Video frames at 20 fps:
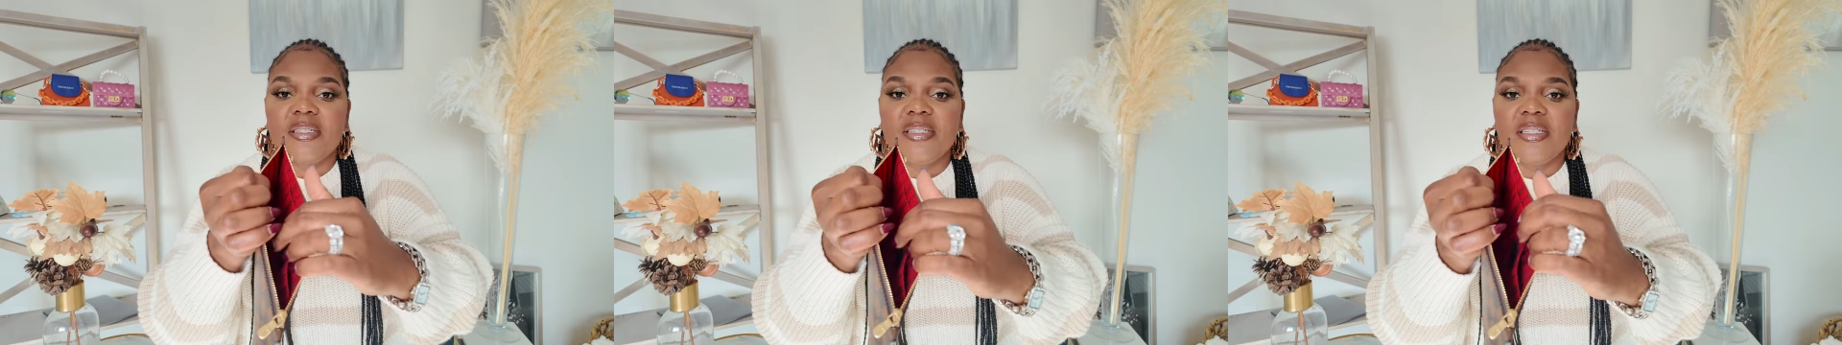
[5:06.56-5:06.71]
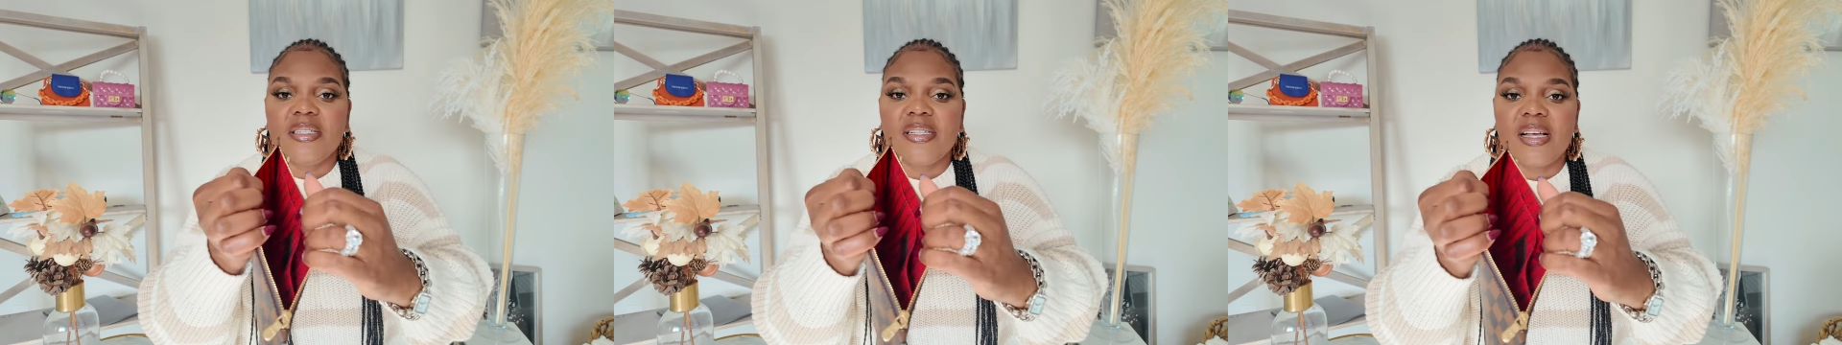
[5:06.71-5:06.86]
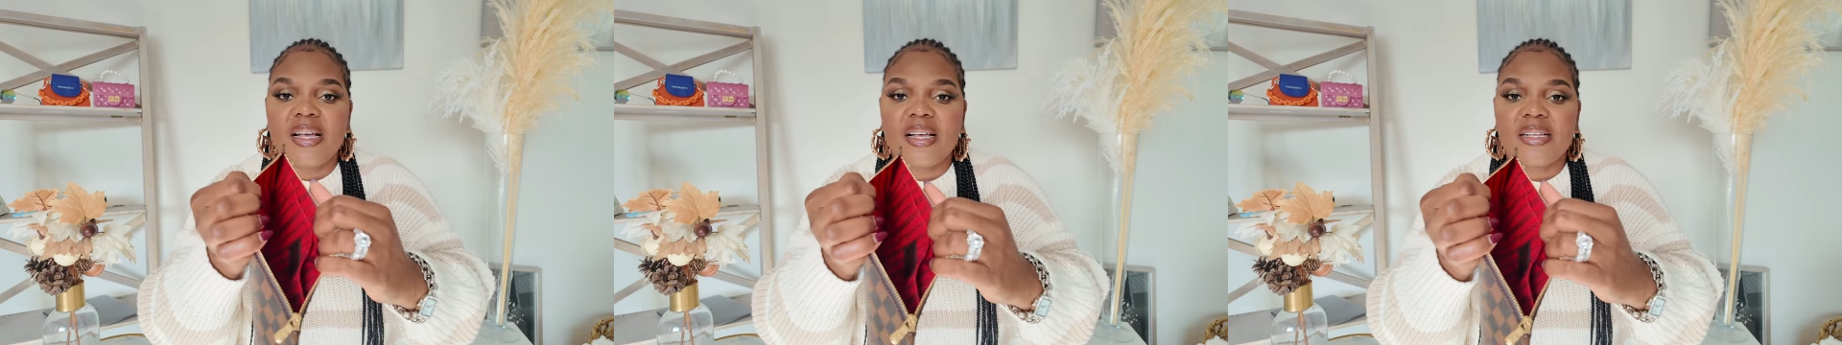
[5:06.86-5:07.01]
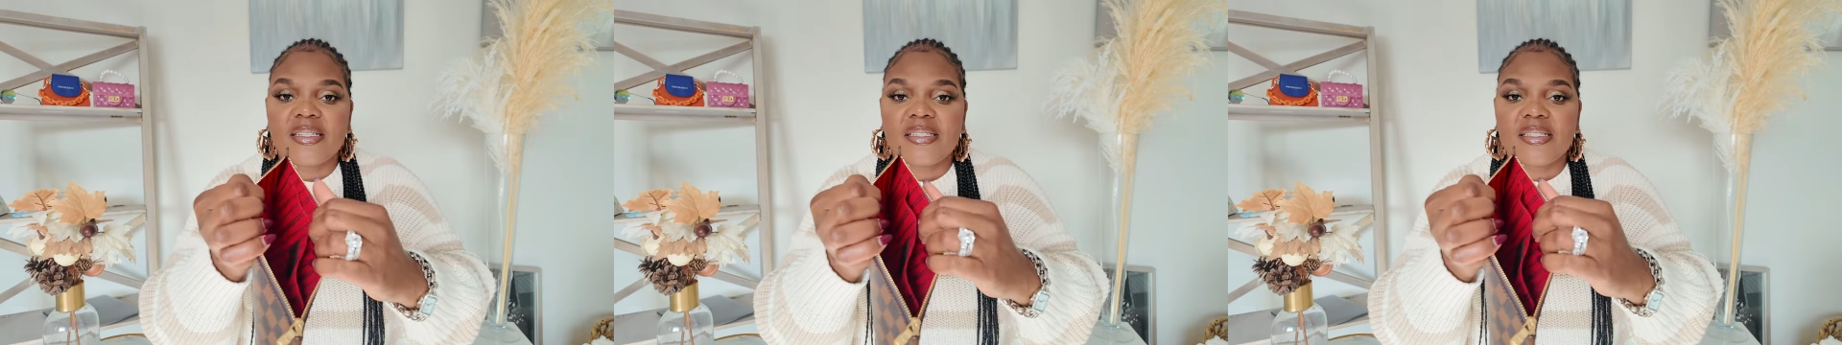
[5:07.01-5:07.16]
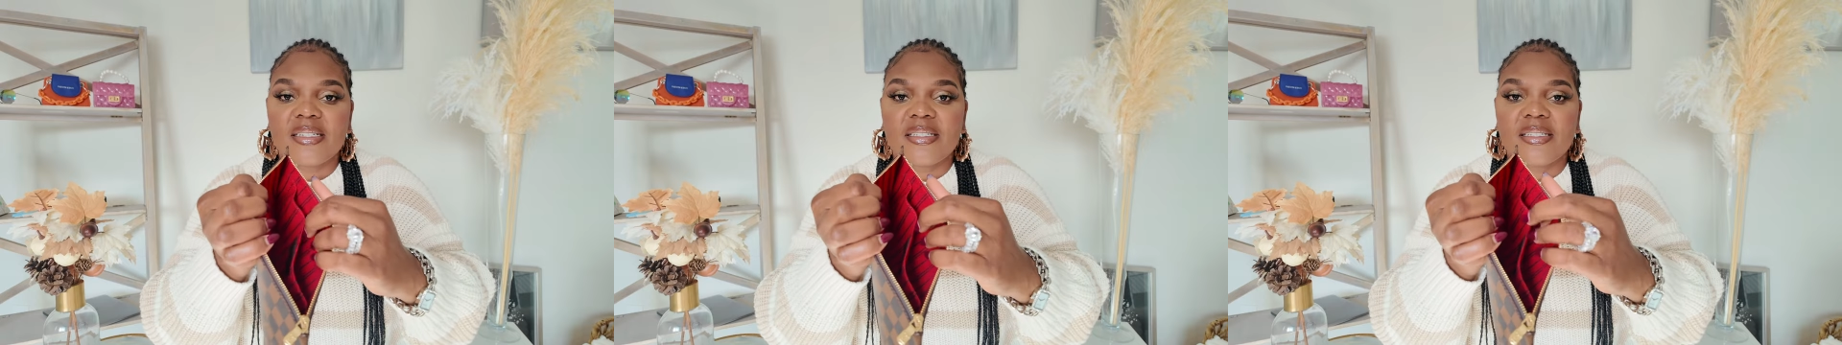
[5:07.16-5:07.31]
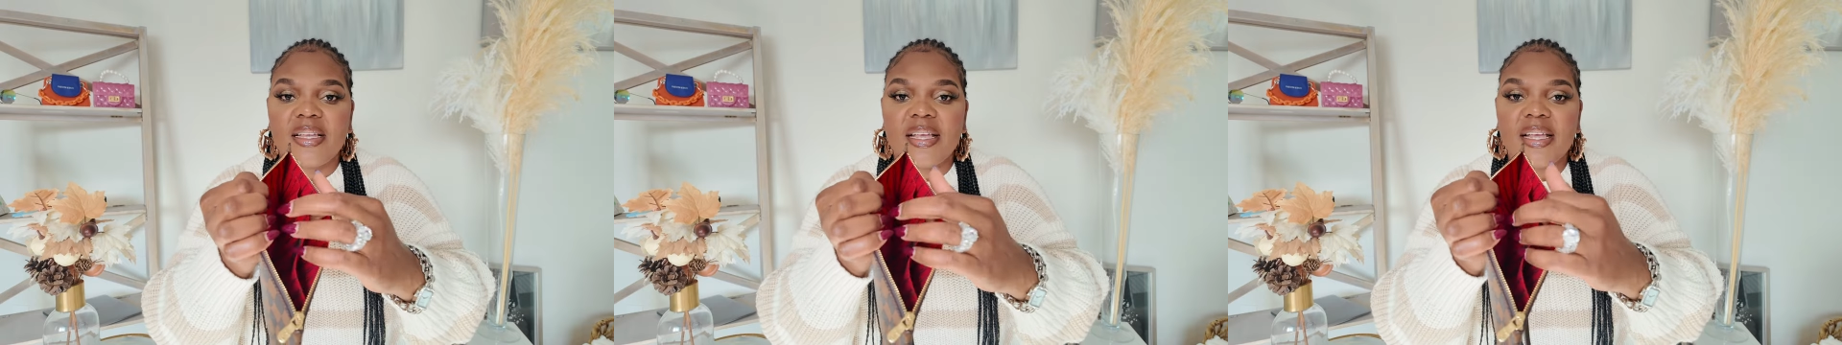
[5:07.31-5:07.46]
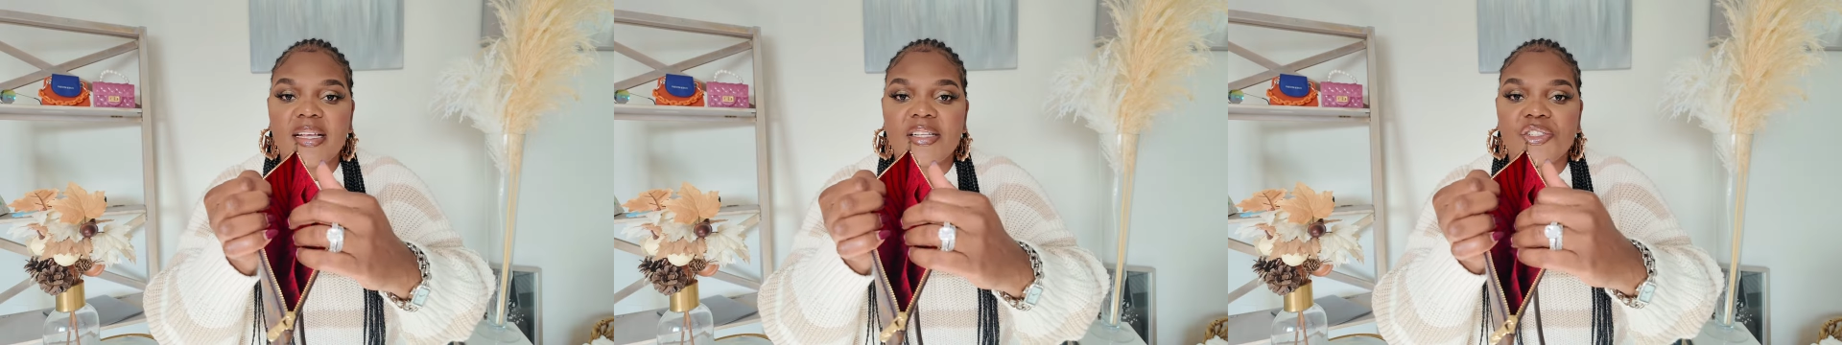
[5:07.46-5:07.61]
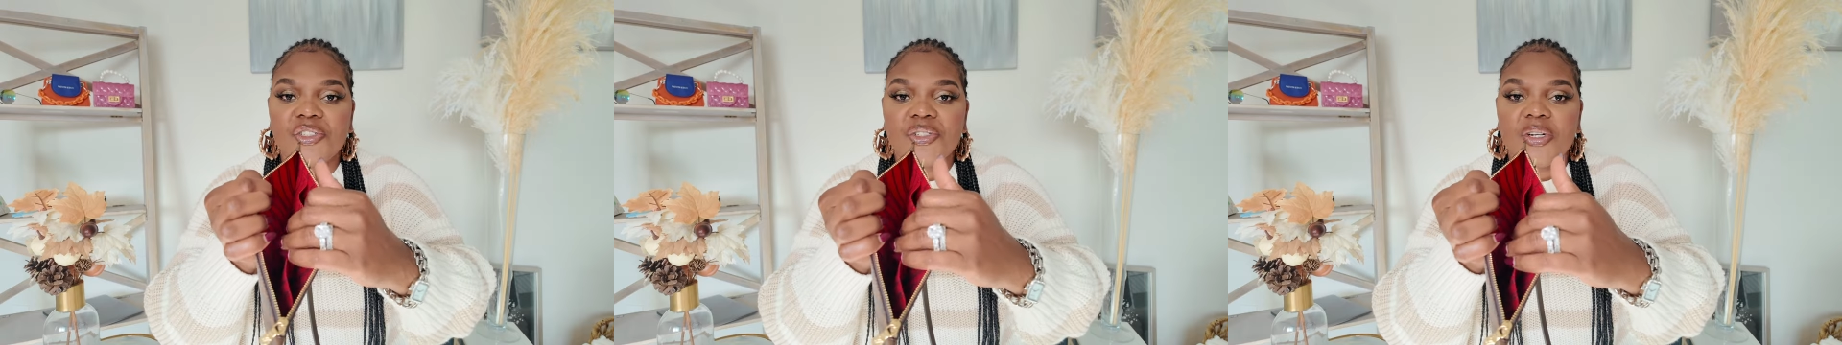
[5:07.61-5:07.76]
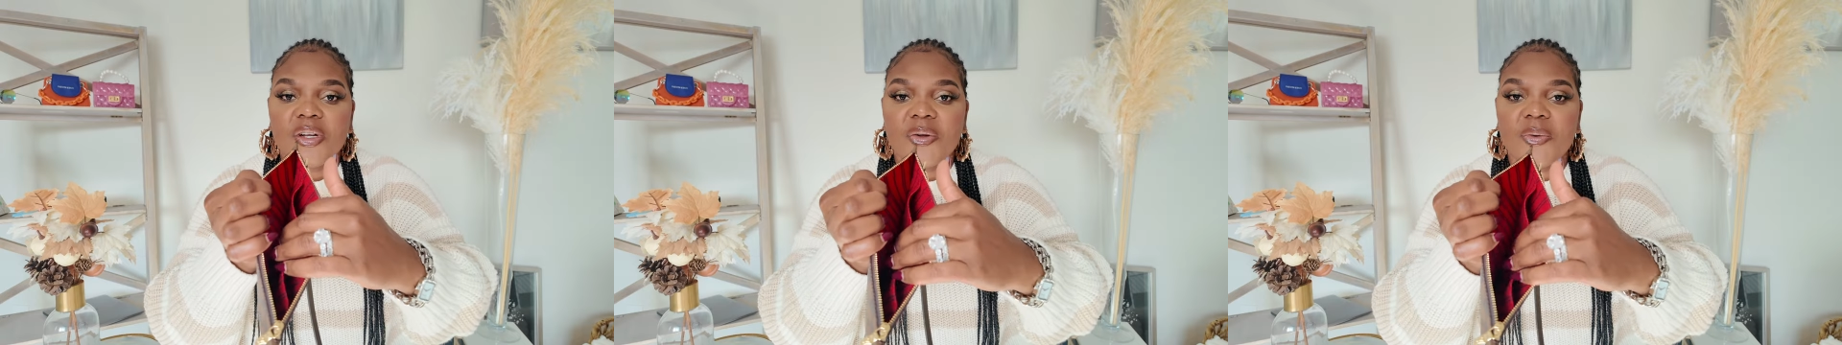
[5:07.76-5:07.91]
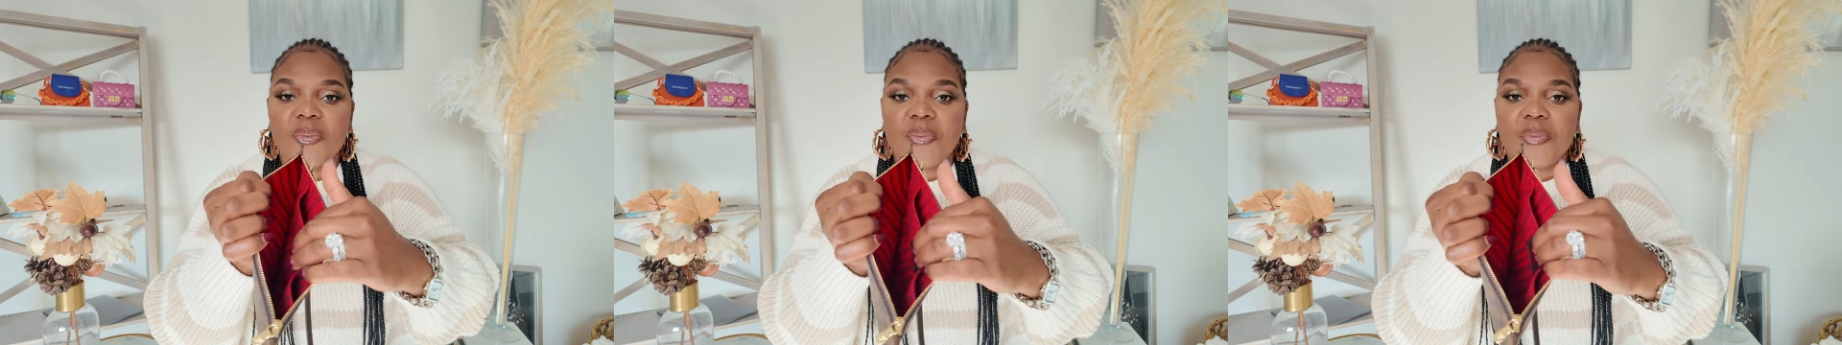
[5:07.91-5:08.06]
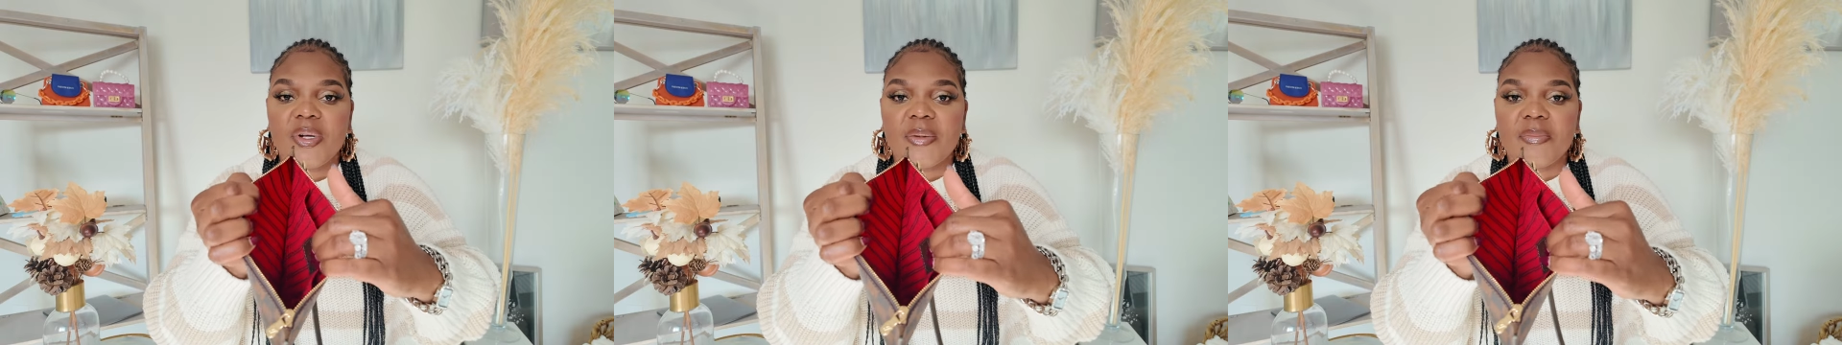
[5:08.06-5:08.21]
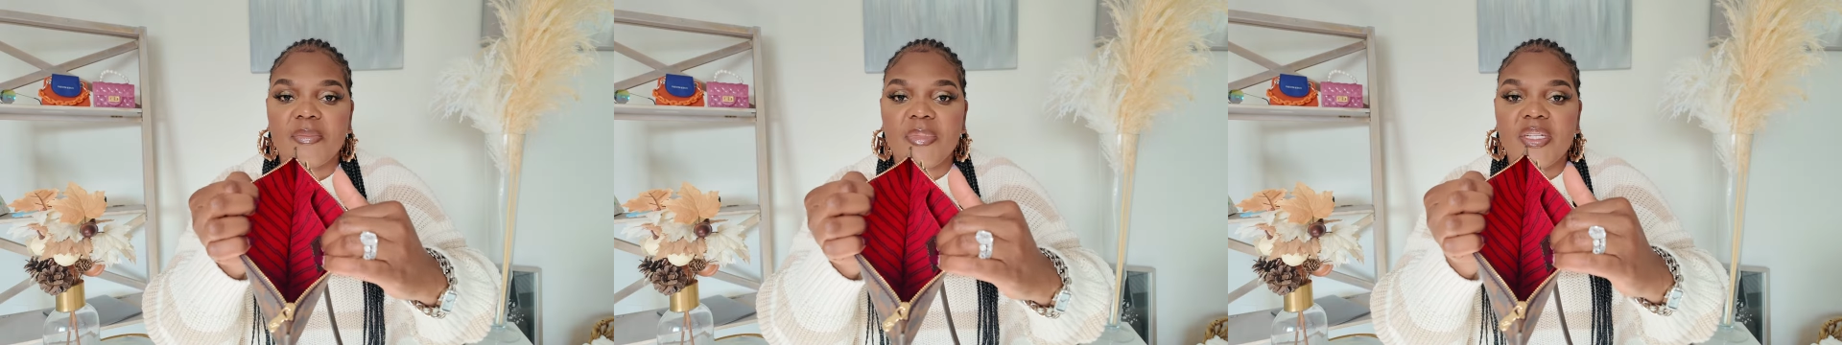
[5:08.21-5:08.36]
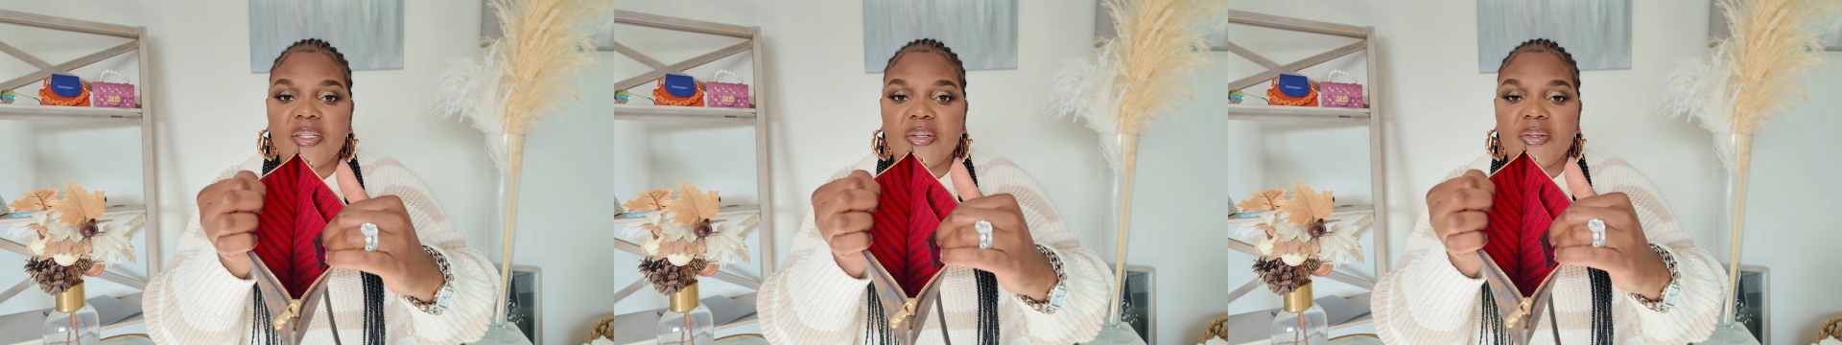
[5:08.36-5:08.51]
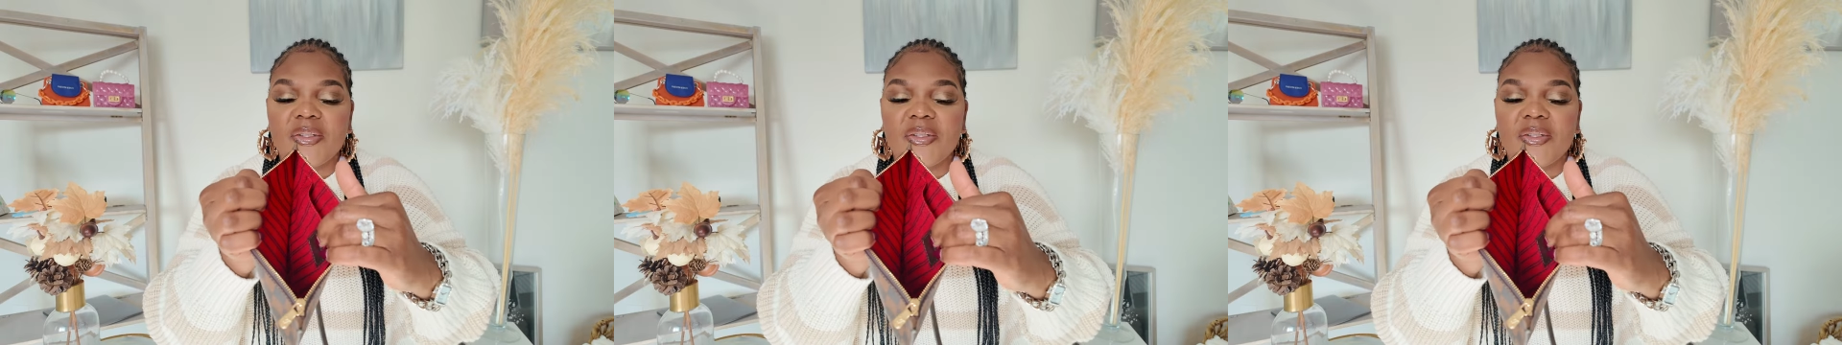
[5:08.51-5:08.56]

It has an extra compartment